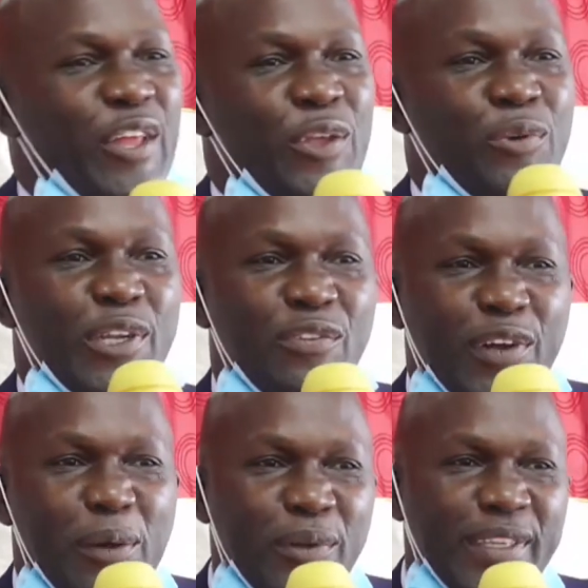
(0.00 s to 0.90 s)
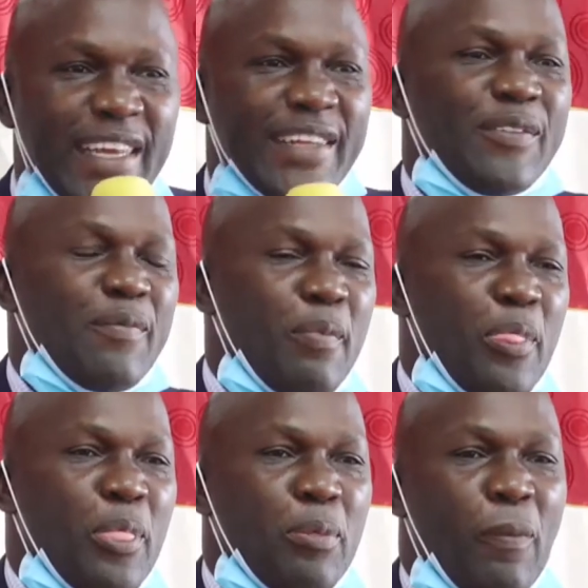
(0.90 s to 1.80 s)
you leave
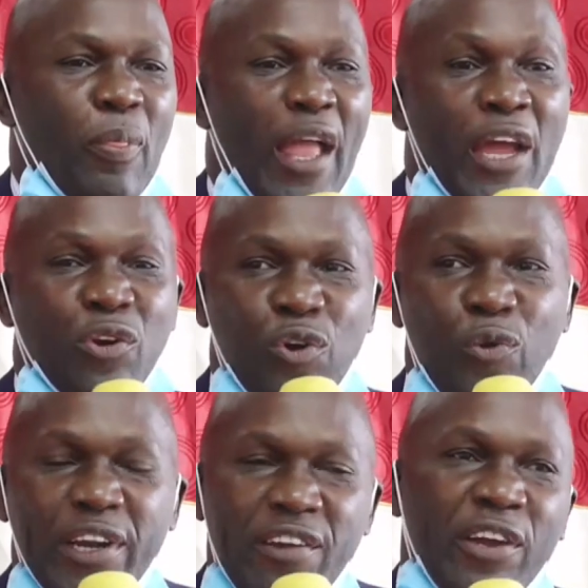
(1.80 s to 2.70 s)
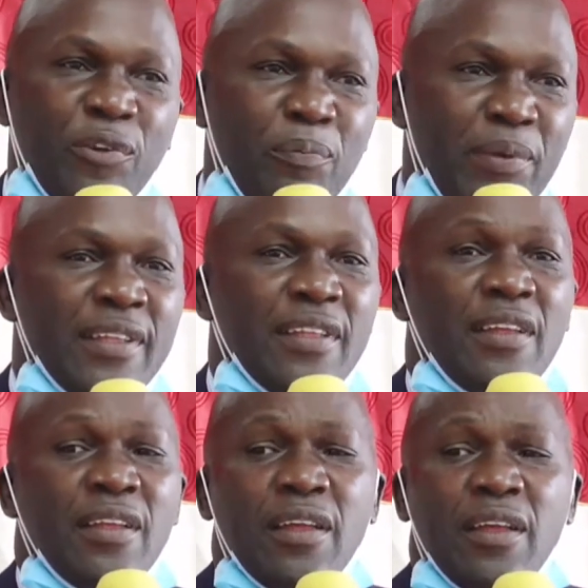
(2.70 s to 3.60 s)
Kabojja and go wherever you'll be.
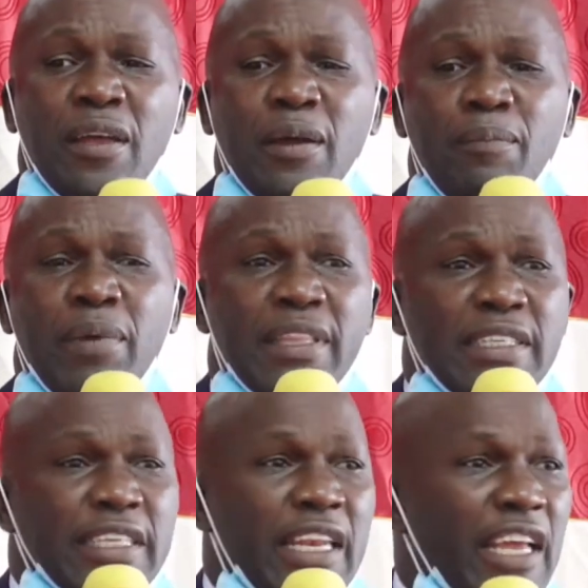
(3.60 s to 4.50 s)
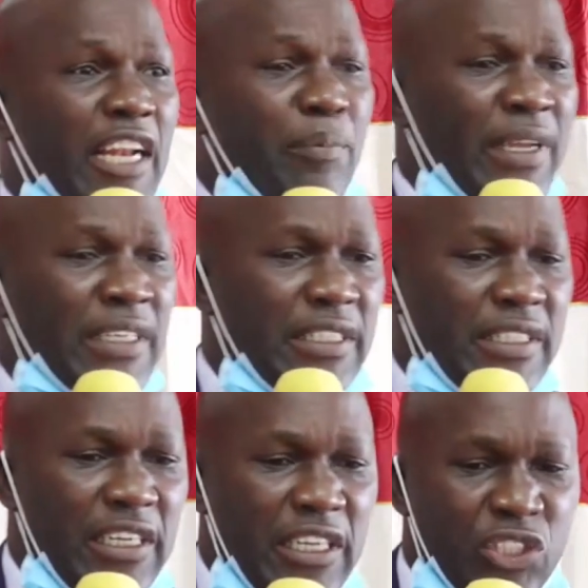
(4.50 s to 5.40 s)
But the third
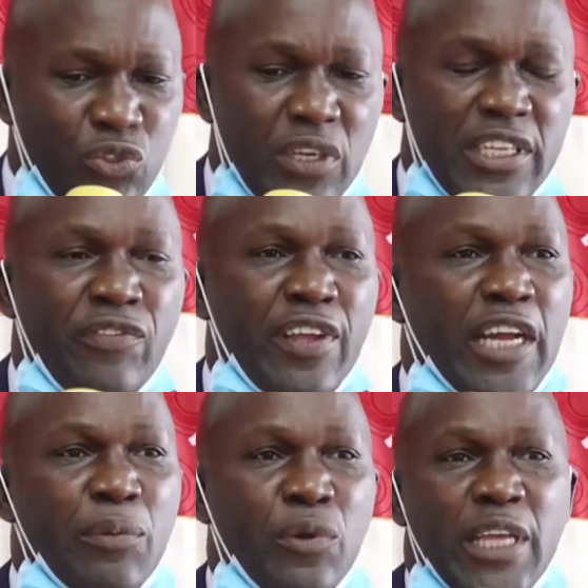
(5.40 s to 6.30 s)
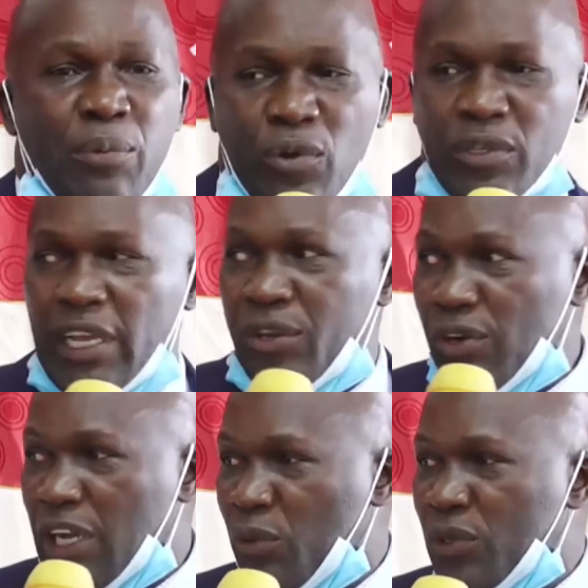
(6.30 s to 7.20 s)
element is not leaving Kabojja, because I know
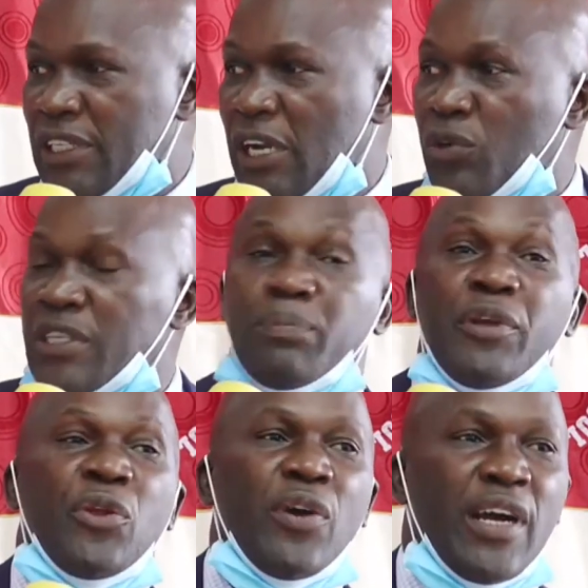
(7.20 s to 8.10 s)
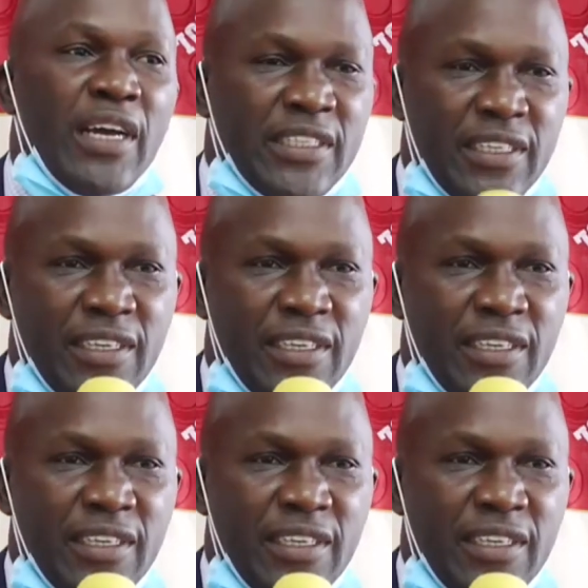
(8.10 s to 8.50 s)
Kabojja will always be in your heart.